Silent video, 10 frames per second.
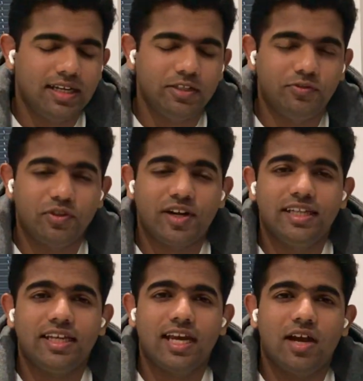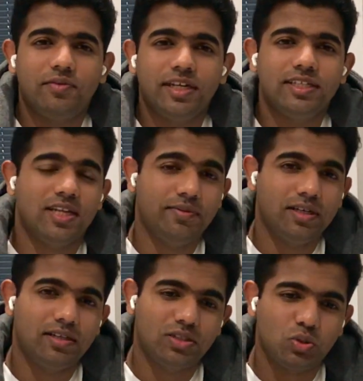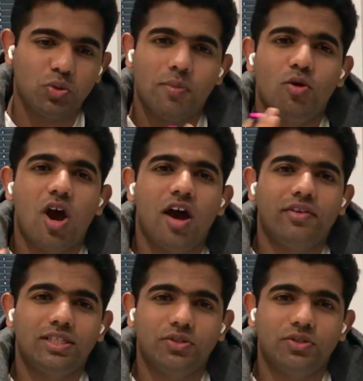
If you write an average level to above average,